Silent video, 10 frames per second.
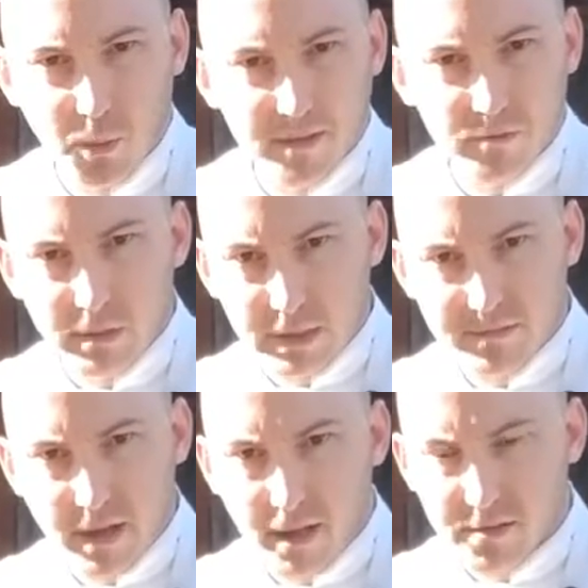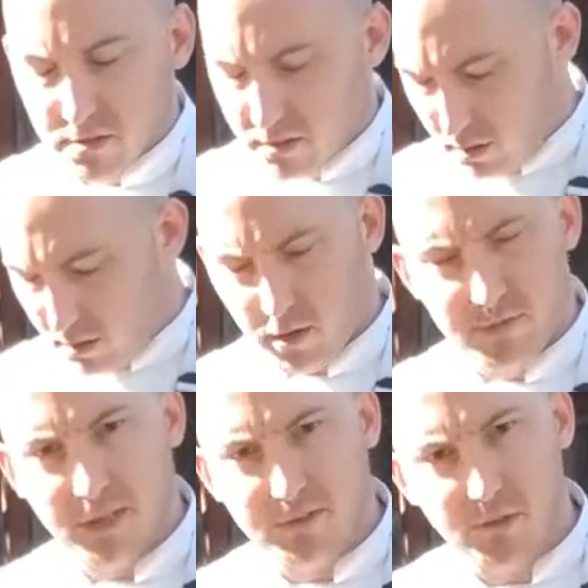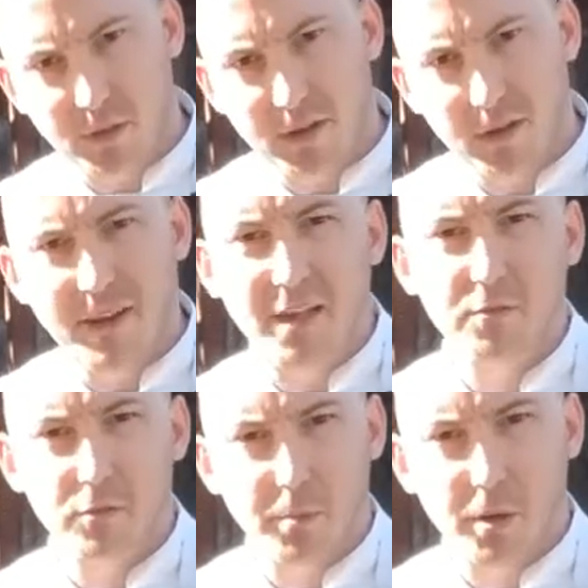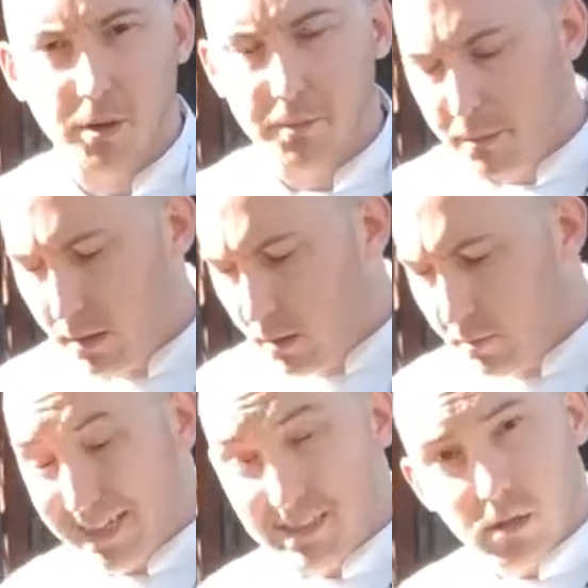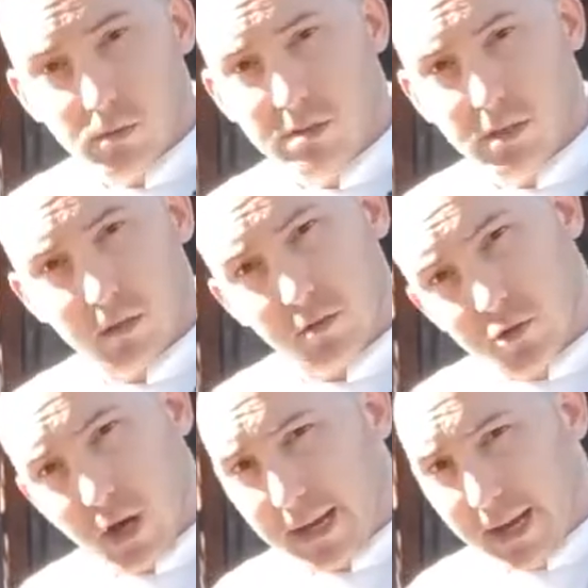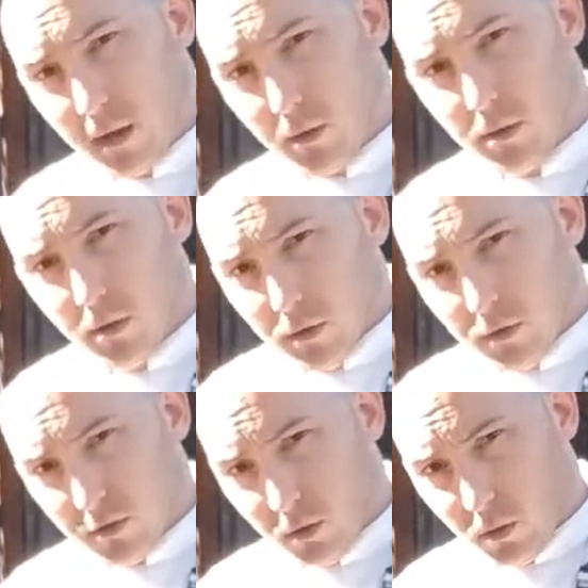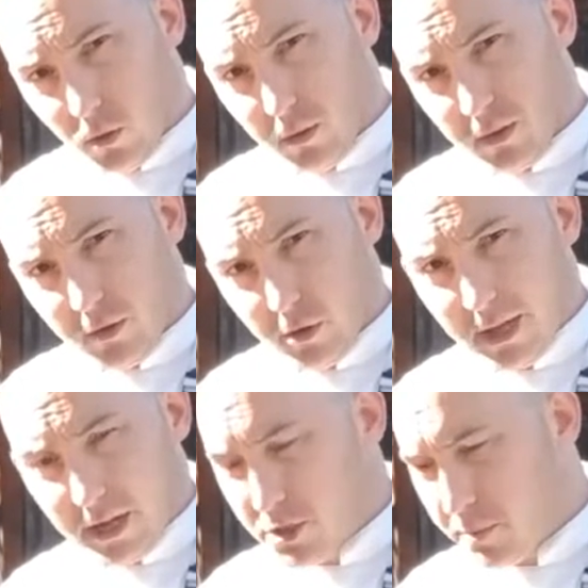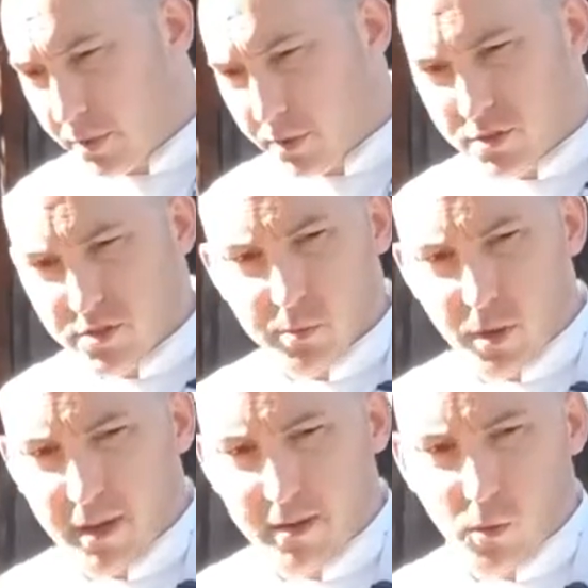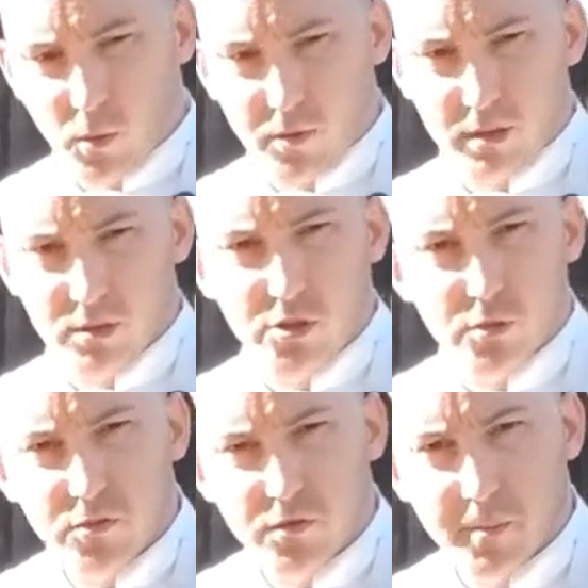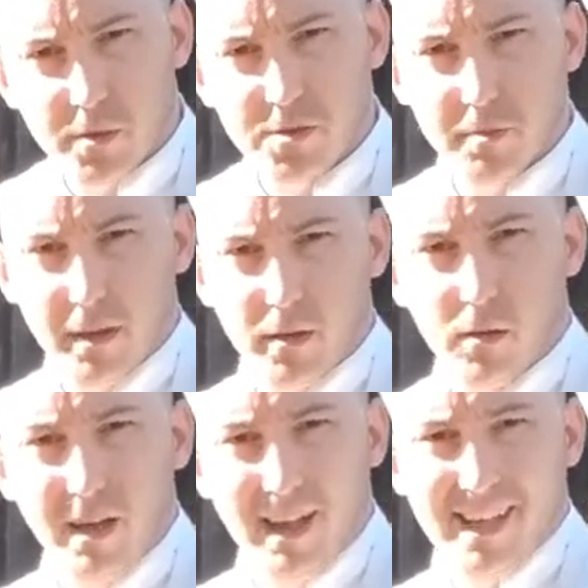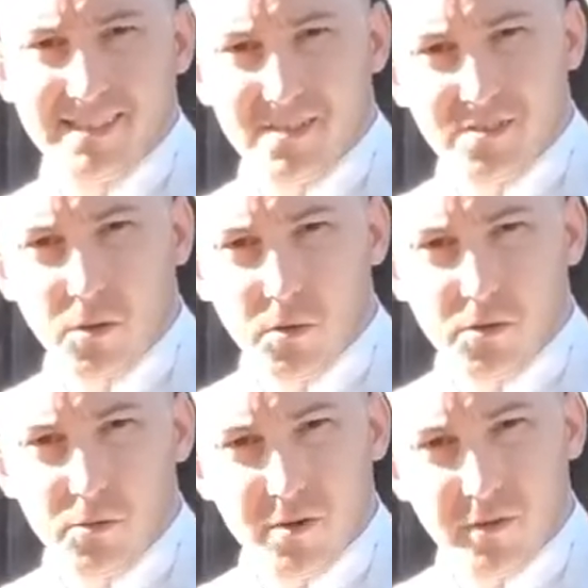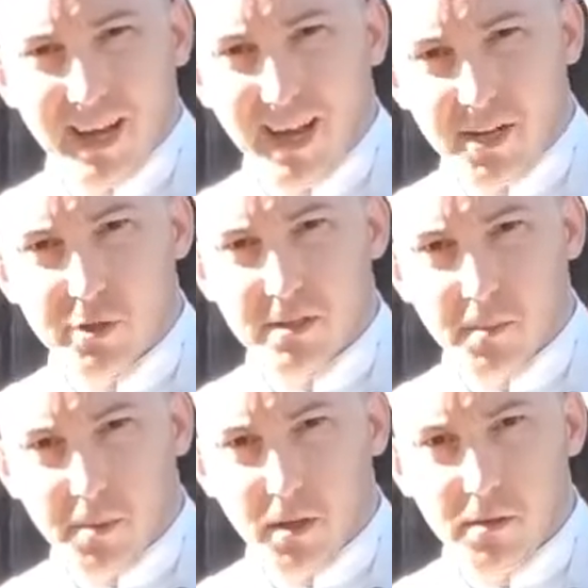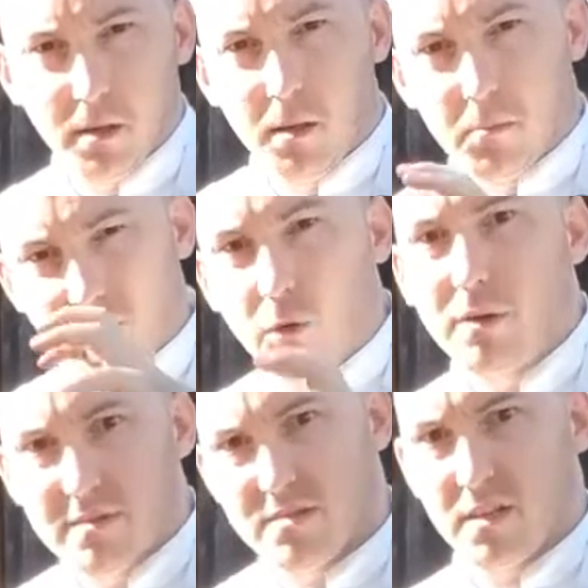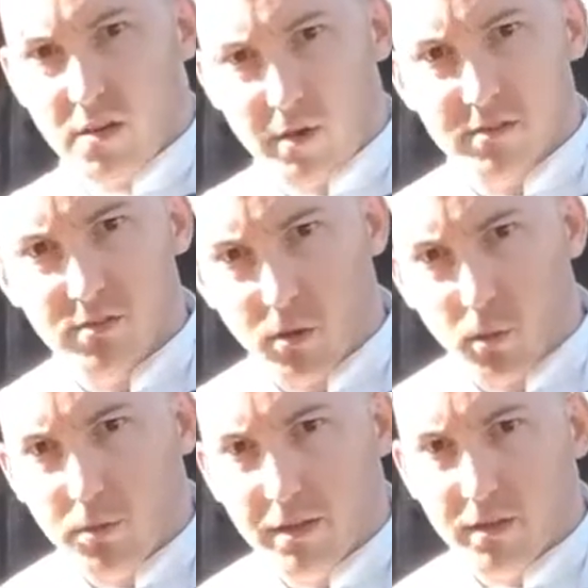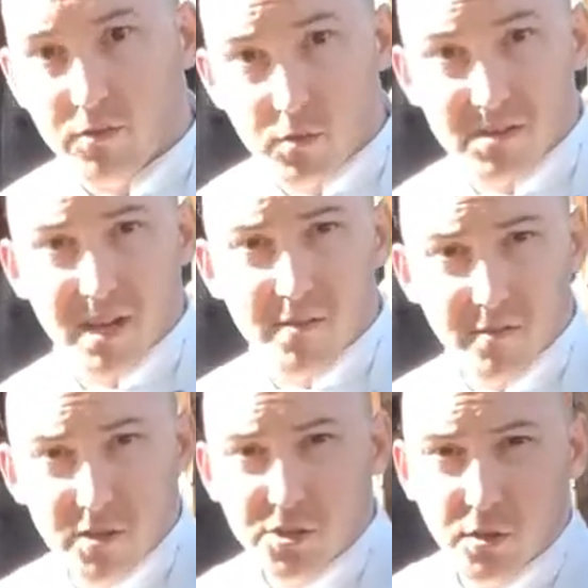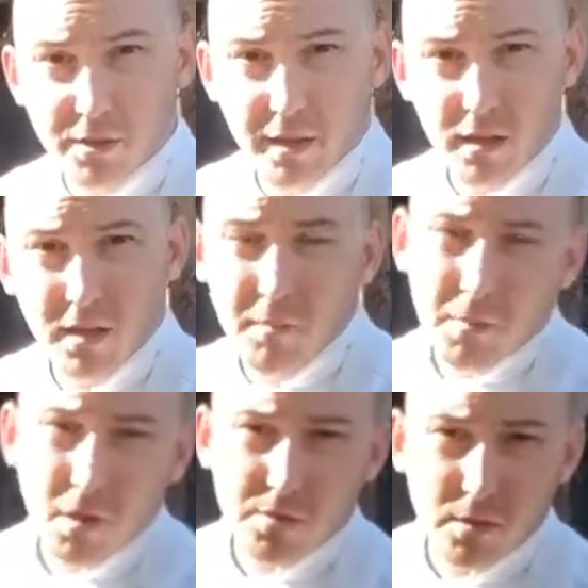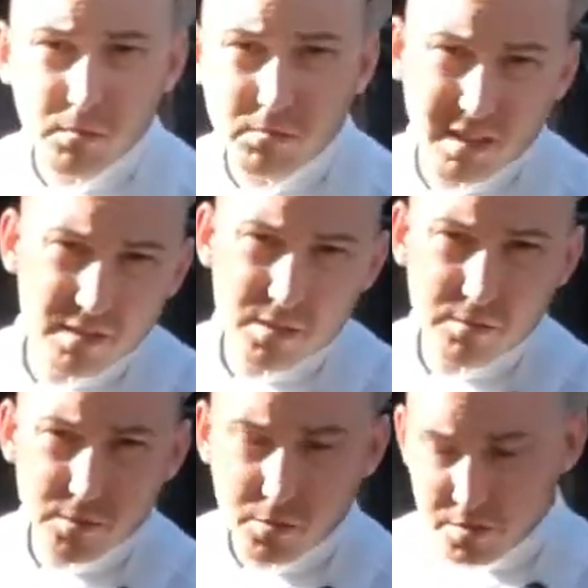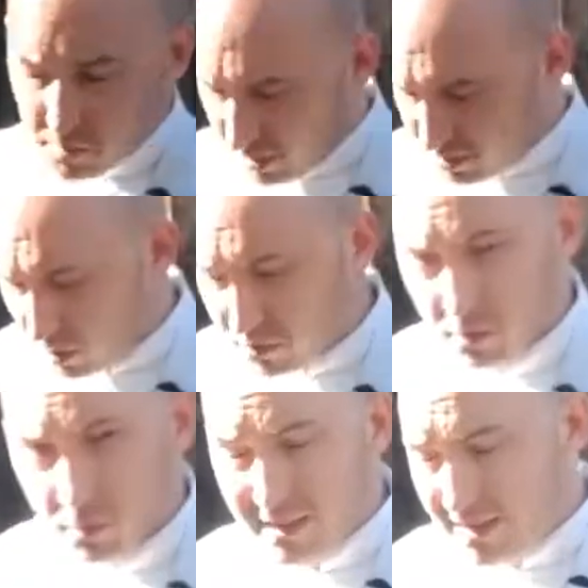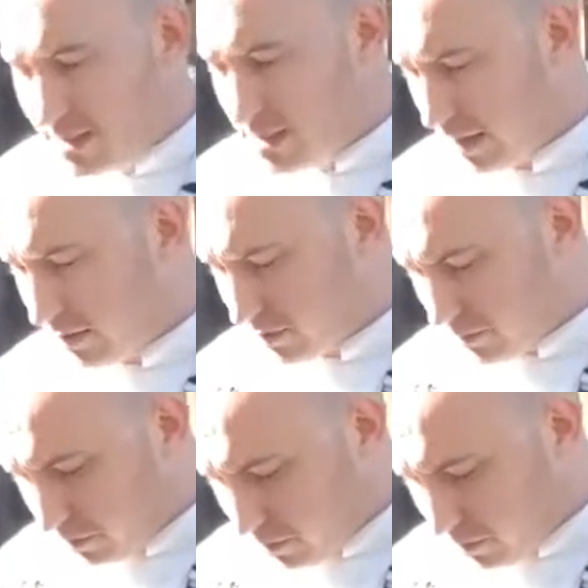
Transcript: wet really fast, you often get a fast food burger. By toasting it, you dry it out. So your ketchup or your spread or the juice from your tomato has to soak through and rehydrate the bun before it disintegrates the whole thing. So it's kind of a functional thing, but also taste of toasted bread's also nice.